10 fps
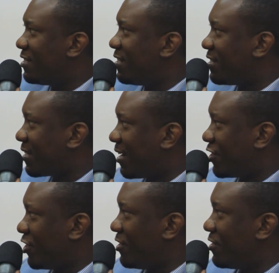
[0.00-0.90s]

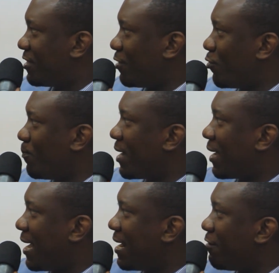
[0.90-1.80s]
discussions that would
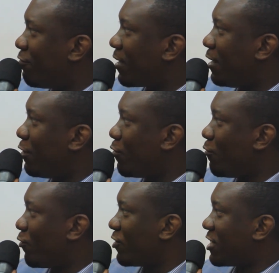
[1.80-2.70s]
make an African
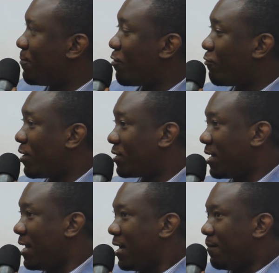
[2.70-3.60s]
know, for example,
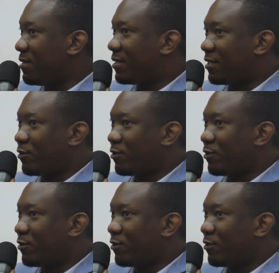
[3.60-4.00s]
what Mr.